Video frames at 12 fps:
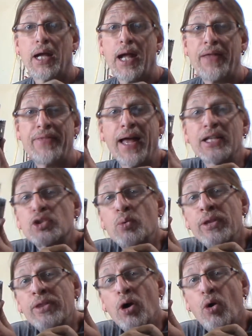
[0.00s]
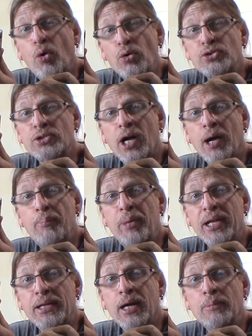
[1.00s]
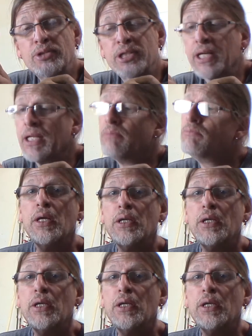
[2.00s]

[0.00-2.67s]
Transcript: and that's when the hole saw bit comes in.